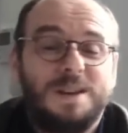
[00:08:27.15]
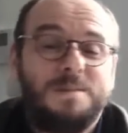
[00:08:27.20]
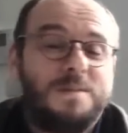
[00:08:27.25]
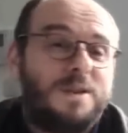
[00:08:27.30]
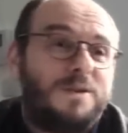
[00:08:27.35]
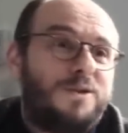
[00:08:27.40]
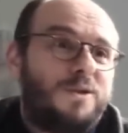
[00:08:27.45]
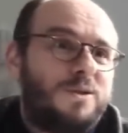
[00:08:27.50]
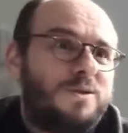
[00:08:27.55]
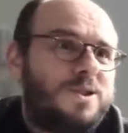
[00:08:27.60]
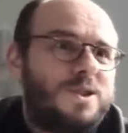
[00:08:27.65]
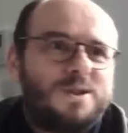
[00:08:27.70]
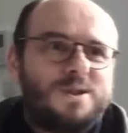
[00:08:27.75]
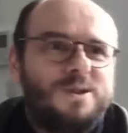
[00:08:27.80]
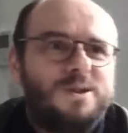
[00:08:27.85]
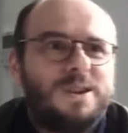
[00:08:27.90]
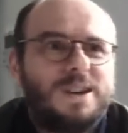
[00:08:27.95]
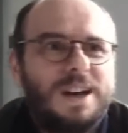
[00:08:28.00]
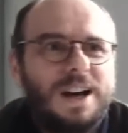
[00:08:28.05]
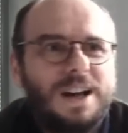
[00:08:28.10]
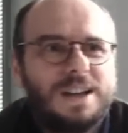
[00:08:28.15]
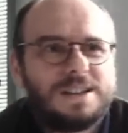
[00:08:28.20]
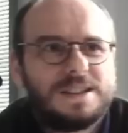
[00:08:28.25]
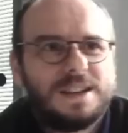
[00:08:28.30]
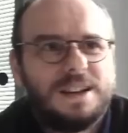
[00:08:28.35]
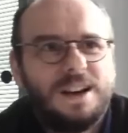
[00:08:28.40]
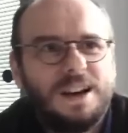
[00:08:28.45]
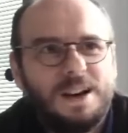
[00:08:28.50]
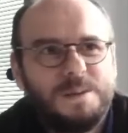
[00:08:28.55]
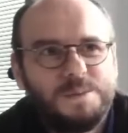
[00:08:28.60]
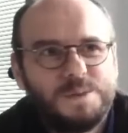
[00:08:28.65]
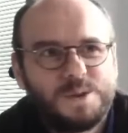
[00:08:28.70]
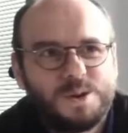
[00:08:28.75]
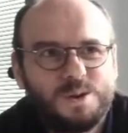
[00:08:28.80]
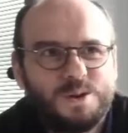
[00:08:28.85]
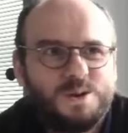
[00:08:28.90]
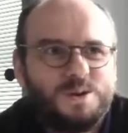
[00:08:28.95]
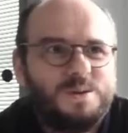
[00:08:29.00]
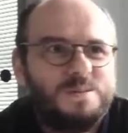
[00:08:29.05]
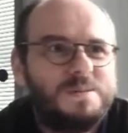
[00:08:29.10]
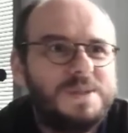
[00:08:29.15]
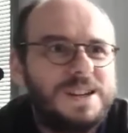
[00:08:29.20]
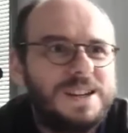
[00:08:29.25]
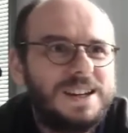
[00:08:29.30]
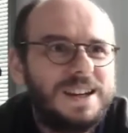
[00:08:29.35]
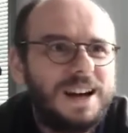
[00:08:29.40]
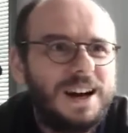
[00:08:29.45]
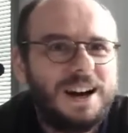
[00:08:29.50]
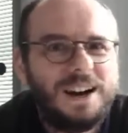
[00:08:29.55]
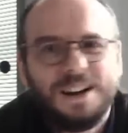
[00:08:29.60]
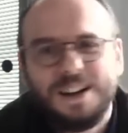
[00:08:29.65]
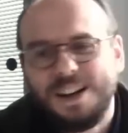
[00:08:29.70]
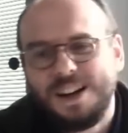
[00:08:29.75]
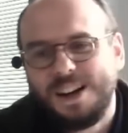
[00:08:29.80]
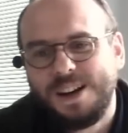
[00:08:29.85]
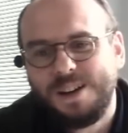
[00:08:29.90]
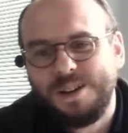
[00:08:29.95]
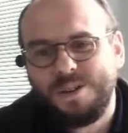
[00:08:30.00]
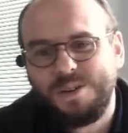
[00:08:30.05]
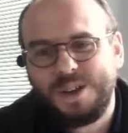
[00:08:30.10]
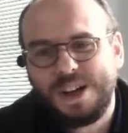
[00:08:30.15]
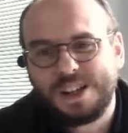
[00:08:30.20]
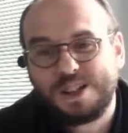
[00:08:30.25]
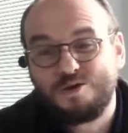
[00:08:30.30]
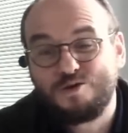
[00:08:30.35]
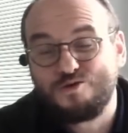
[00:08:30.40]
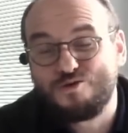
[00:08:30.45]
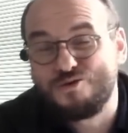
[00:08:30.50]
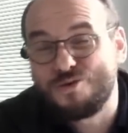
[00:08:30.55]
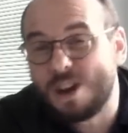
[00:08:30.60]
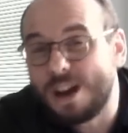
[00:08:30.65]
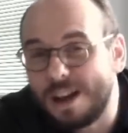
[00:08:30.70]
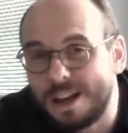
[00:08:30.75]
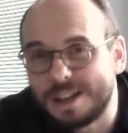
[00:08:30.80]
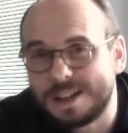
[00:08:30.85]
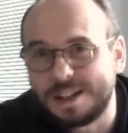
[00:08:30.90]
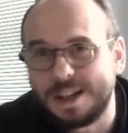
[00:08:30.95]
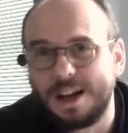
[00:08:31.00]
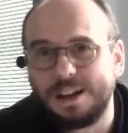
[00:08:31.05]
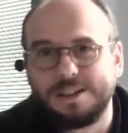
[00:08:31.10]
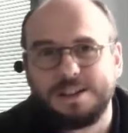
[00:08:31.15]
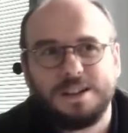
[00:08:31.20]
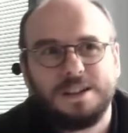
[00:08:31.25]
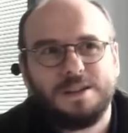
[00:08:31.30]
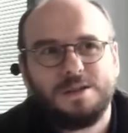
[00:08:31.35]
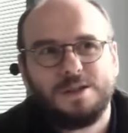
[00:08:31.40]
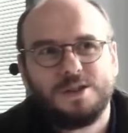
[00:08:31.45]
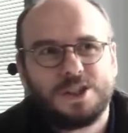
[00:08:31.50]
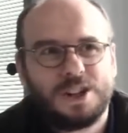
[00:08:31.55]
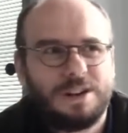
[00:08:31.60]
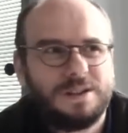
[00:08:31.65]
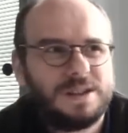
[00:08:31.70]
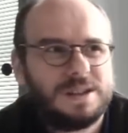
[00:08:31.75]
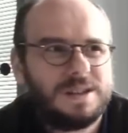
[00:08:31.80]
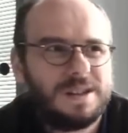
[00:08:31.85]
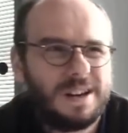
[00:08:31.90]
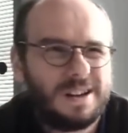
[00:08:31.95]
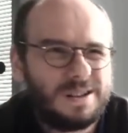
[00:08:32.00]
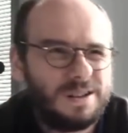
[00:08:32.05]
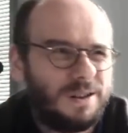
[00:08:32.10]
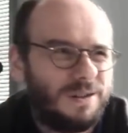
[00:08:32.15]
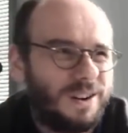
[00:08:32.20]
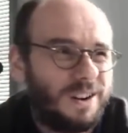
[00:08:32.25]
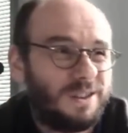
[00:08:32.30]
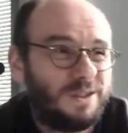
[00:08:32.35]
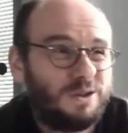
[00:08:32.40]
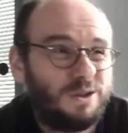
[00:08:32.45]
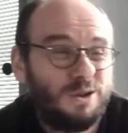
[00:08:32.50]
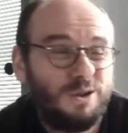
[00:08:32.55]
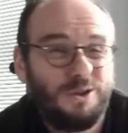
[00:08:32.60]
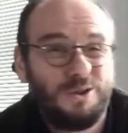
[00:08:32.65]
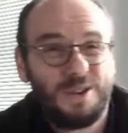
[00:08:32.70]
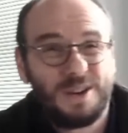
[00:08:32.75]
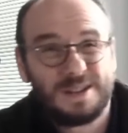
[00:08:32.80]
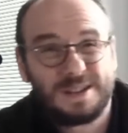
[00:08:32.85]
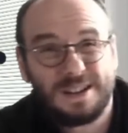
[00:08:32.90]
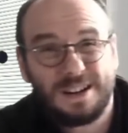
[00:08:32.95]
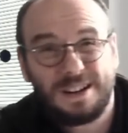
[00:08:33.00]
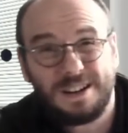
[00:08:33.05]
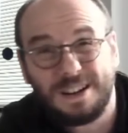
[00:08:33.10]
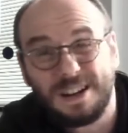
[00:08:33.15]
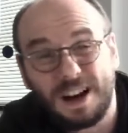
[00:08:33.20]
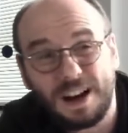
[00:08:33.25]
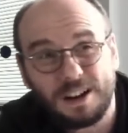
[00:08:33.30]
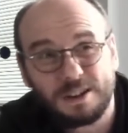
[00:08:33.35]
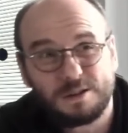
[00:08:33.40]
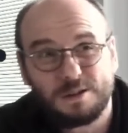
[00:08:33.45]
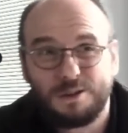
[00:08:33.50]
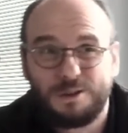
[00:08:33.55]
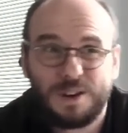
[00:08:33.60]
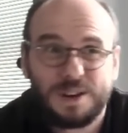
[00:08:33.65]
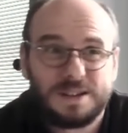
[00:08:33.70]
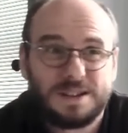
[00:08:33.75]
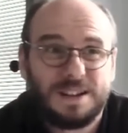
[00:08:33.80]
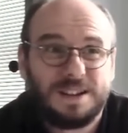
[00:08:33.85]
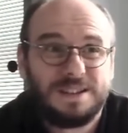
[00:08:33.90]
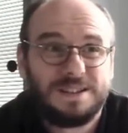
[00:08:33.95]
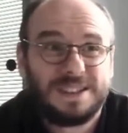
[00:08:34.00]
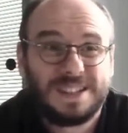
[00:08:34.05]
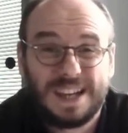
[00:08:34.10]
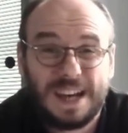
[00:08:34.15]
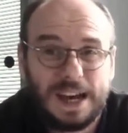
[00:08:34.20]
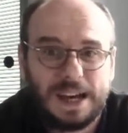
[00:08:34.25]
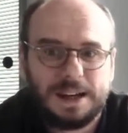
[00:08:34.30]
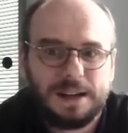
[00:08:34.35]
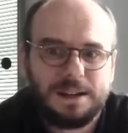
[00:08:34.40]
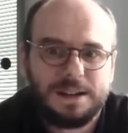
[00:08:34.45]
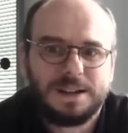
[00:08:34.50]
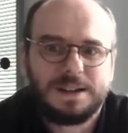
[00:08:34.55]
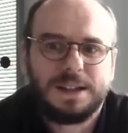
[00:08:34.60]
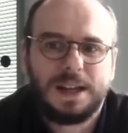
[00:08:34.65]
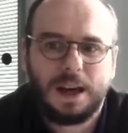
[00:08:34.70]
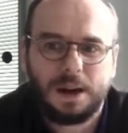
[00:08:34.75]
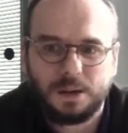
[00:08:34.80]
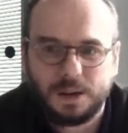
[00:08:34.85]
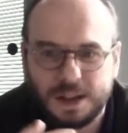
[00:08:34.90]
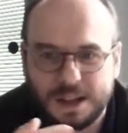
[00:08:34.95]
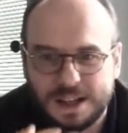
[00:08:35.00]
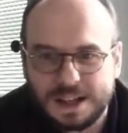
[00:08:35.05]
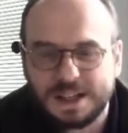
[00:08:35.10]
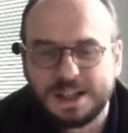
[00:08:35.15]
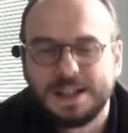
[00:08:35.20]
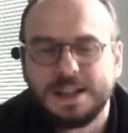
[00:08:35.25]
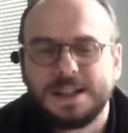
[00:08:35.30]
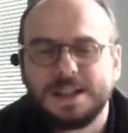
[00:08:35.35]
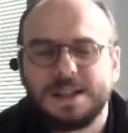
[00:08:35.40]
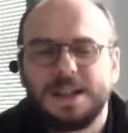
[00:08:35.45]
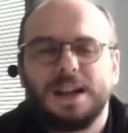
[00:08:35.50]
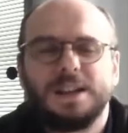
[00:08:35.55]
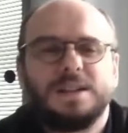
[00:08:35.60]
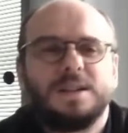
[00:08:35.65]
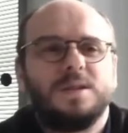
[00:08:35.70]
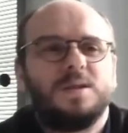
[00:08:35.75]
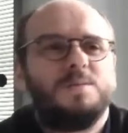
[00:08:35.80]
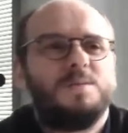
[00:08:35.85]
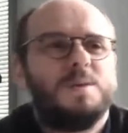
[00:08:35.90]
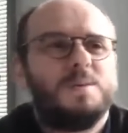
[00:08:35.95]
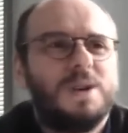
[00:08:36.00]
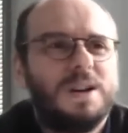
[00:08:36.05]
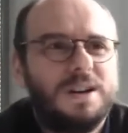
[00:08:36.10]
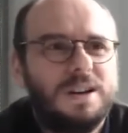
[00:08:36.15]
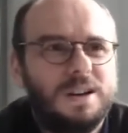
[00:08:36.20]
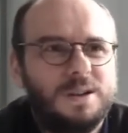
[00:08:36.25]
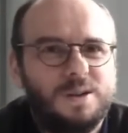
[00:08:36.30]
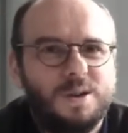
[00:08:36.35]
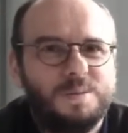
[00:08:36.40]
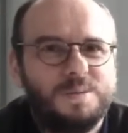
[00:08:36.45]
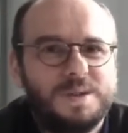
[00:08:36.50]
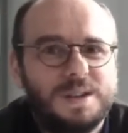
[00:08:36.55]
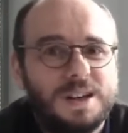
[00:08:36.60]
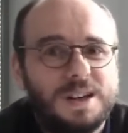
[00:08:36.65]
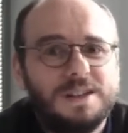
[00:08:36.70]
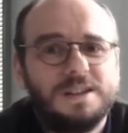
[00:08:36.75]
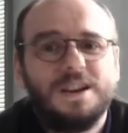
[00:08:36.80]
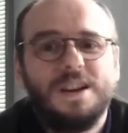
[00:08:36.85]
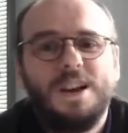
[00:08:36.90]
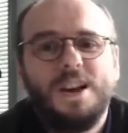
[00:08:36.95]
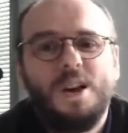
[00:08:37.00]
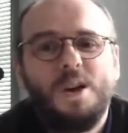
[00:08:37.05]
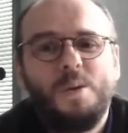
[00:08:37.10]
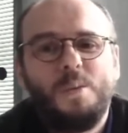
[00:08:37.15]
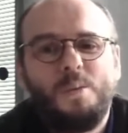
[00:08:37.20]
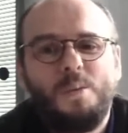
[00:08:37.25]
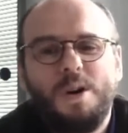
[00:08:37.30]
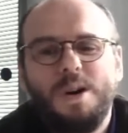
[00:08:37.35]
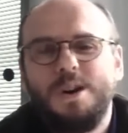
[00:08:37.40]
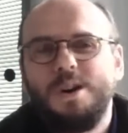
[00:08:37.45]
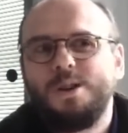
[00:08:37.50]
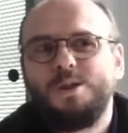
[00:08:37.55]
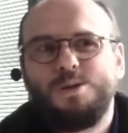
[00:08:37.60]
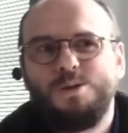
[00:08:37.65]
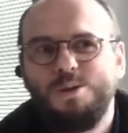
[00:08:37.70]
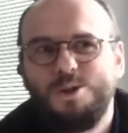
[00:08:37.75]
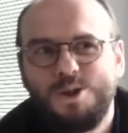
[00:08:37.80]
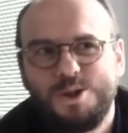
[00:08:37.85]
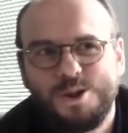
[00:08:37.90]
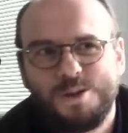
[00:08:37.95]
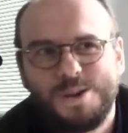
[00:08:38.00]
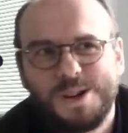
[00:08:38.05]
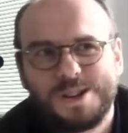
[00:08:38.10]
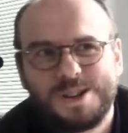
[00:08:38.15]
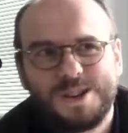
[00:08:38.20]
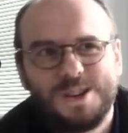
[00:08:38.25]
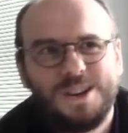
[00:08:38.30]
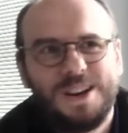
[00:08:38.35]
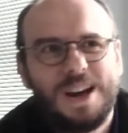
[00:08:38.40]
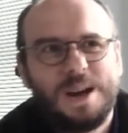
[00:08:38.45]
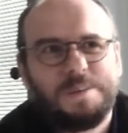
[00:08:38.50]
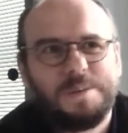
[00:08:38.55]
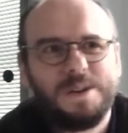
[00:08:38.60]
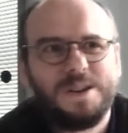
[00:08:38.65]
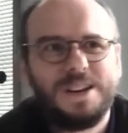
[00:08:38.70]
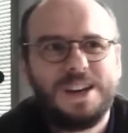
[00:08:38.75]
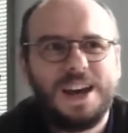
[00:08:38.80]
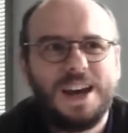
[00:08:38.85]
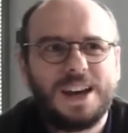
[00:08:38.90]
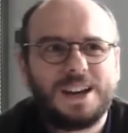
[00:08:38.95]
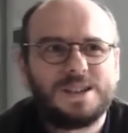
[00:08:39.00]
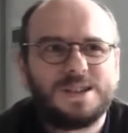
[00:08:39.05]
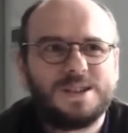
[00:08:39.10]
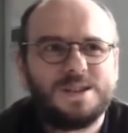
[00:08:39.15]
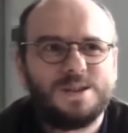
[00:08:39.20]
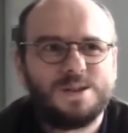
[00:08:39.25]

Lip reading: But if you just look at social media, that really started in the charity sector around 2009, 2010, and is now starting to be widely adopted. We're not too sure what's going to happen next.